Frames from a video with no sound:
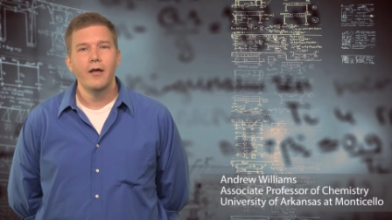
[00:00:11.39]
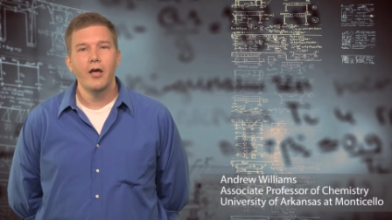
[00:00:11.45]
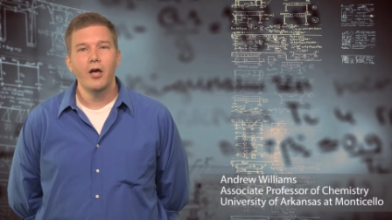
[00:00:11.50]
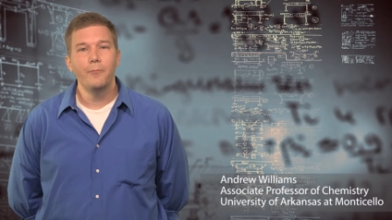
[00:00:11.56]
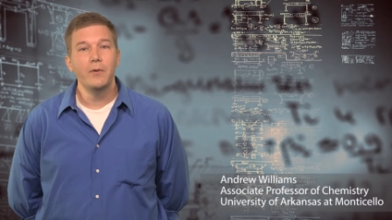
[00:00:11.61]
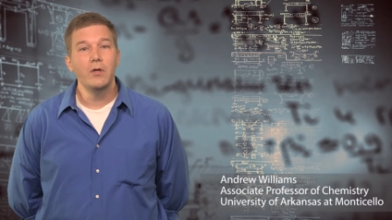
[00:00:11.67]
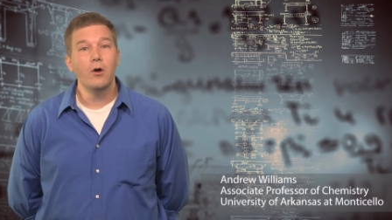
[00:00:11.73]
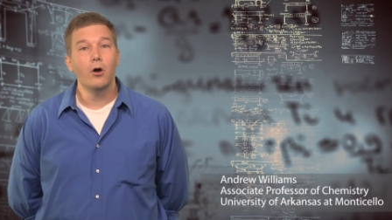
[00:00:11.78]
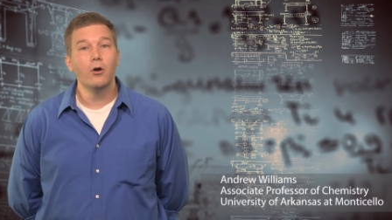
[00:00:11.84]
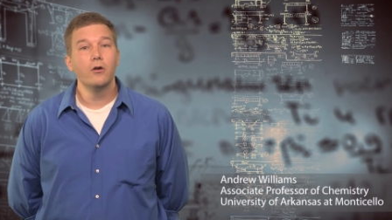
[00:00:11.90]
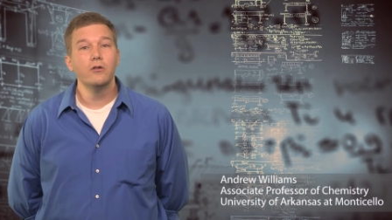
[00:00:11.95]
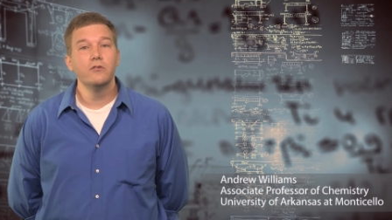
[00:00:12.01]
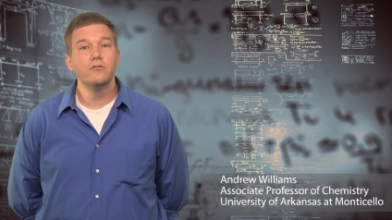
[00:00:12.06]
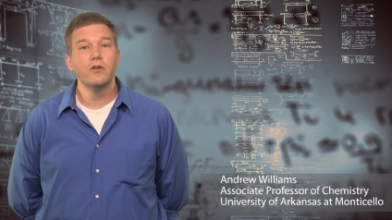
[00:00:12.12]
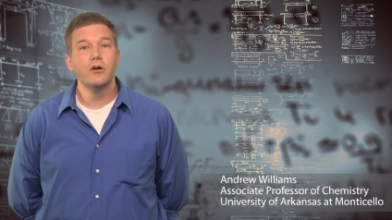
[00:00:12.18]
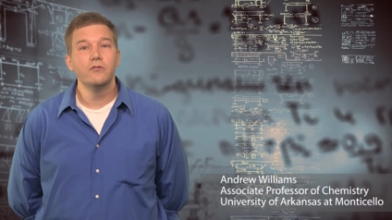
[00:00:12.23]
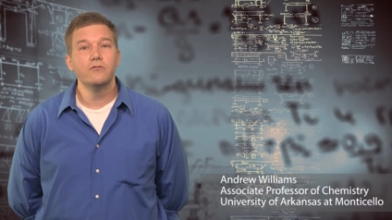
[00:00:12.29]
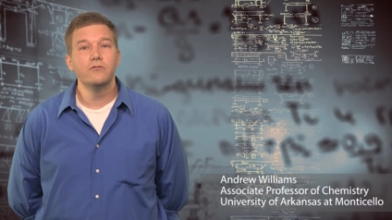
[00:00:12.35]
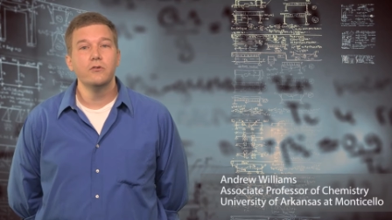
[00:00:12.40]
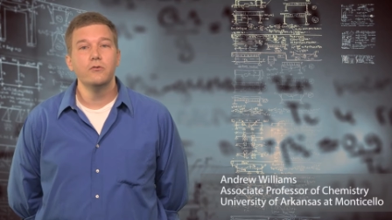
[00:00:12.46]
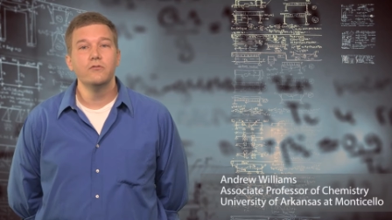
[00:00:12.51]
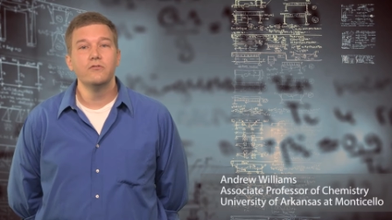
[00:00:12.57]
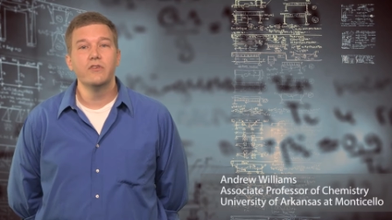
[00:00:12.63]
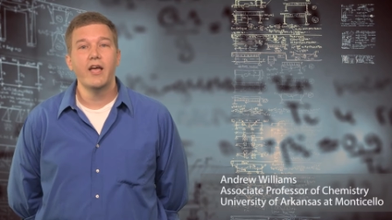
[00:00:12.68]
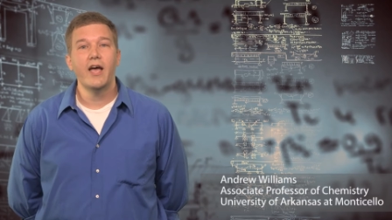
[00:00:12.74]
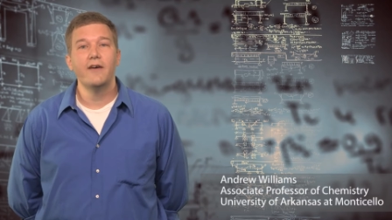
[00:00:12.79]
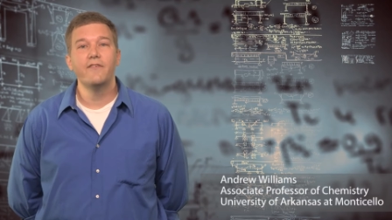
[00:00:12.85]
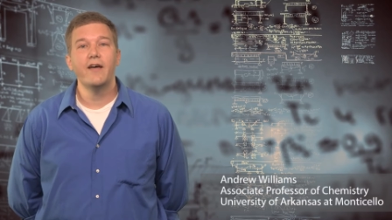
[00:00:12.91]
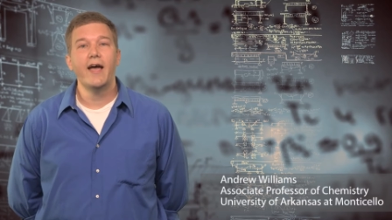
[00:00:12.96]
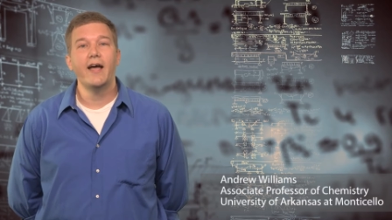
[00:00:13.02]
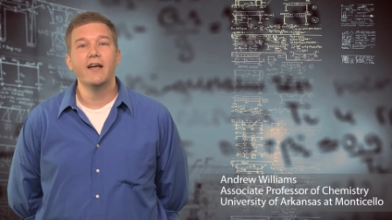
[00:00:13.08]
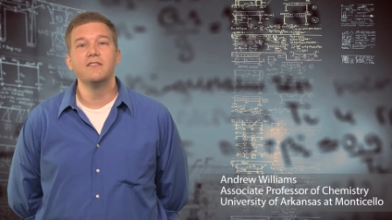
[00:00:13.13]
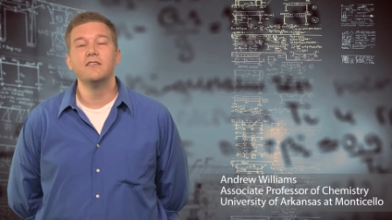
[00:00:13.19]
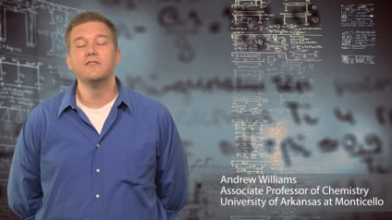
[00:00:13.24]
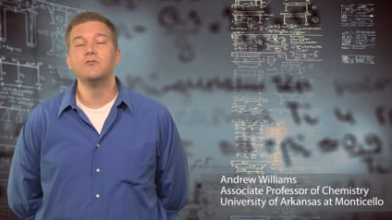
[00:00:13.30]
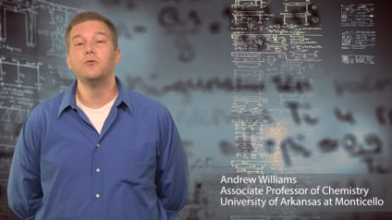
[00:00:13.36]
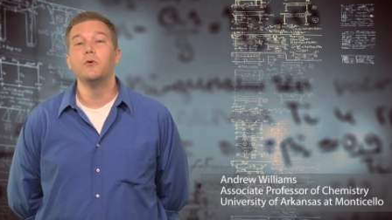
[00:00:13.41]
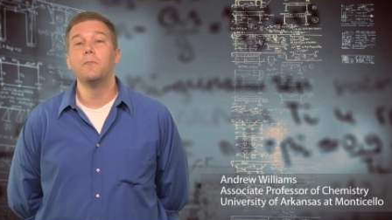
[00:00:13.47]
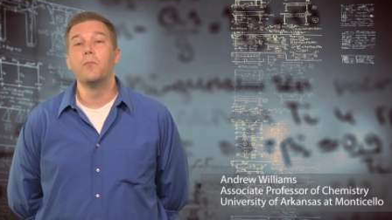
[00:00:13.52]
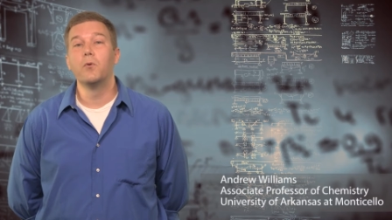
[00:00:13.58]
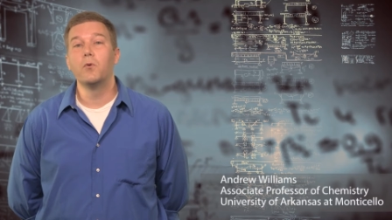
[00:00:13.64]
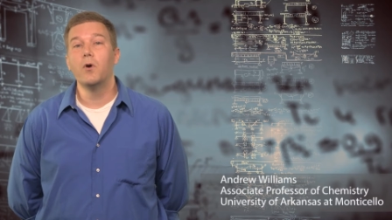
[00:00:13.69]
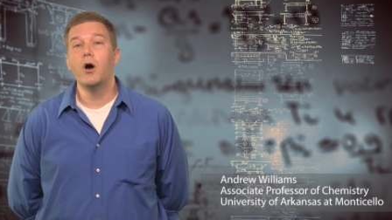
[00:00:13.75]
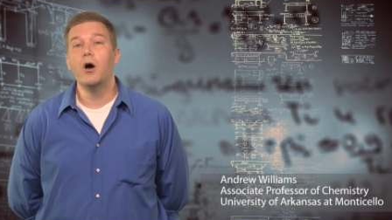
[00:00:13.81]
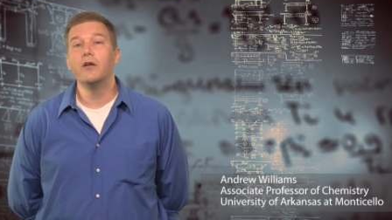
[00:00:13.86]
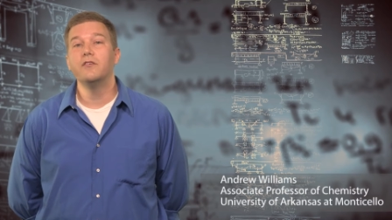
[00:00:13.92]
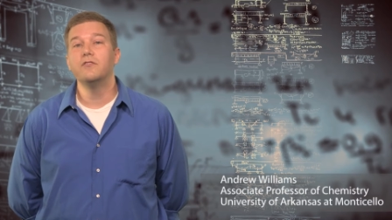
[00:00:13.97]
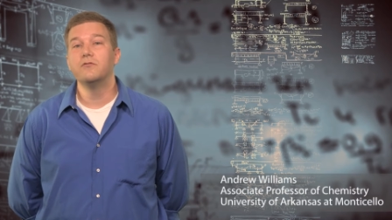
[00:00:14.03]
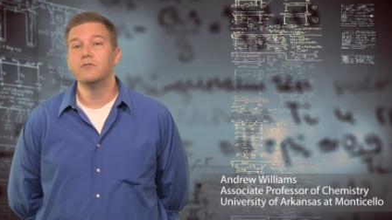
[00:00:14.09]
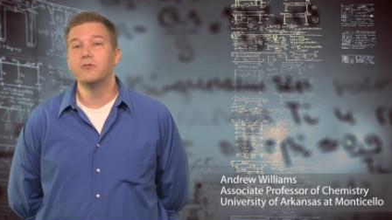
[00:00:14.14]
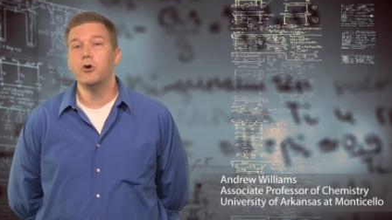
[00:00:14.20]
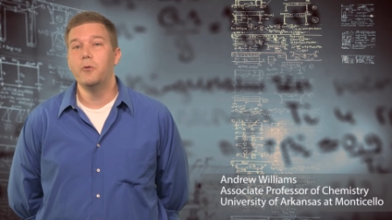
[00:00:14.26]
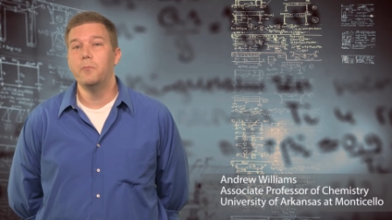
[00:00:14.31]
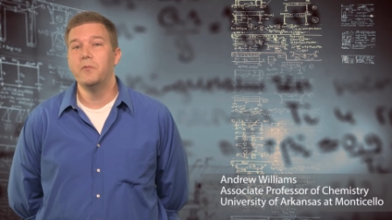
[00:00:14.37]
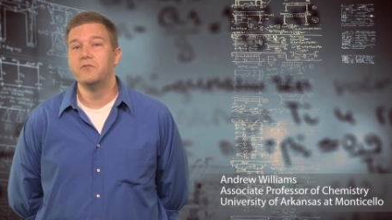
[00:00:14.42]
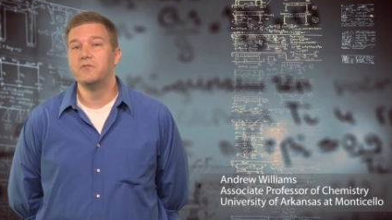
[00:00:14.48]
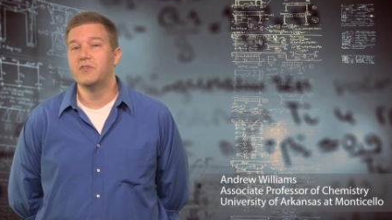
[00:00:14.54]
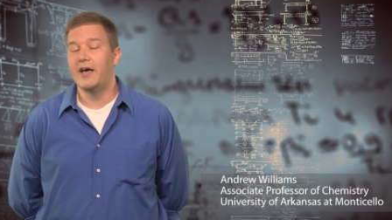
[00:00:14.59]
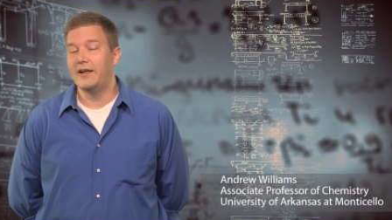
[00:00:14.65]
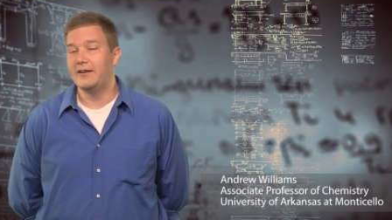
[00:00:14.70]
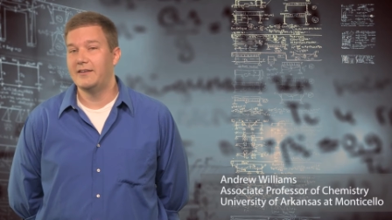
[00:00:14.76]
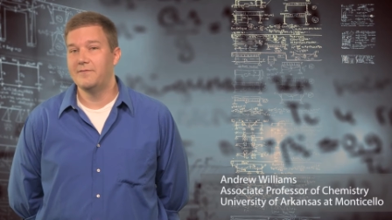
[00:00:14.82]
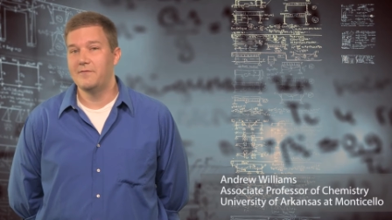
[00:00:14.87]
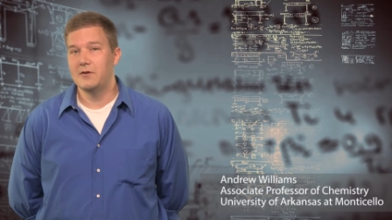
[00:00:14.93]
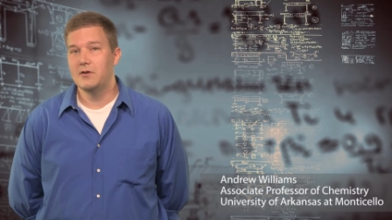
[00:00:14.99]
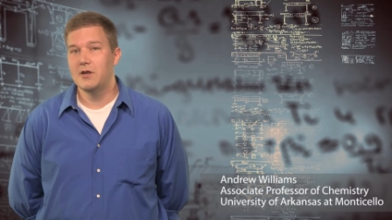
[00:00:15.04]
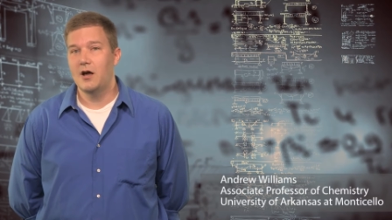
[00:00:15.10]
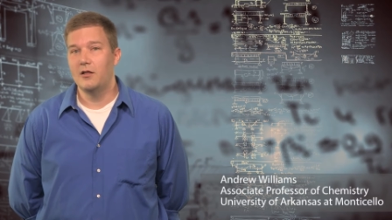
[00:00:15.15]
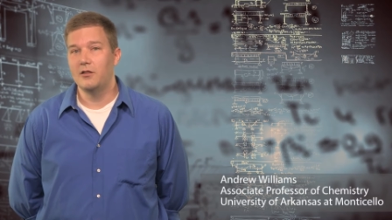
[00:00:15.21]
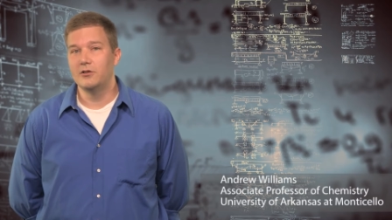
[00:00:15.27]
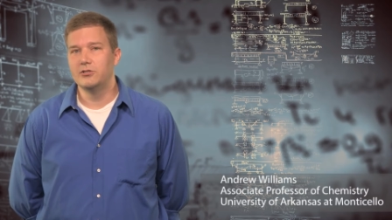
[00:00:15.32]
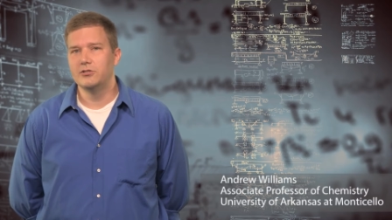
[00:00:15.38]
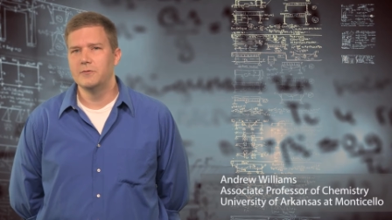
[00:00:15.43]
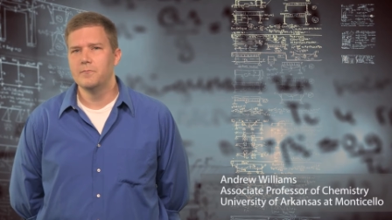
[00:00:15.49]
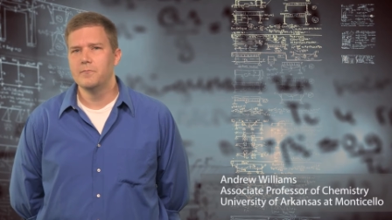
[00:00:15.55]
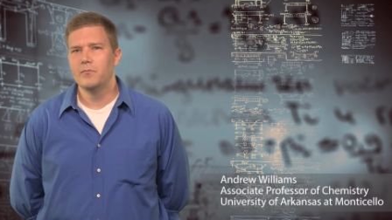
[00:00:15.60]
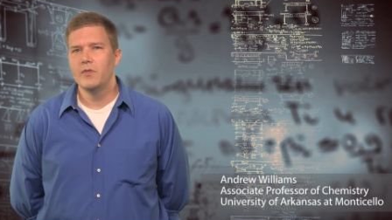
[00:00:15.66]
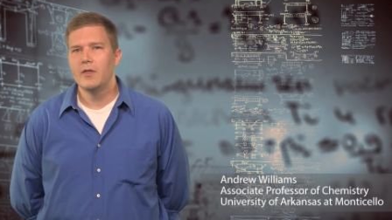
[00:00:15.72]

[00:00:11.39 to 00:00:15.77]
helping Arkansas students to have access to a broad scope of scientific knowledge.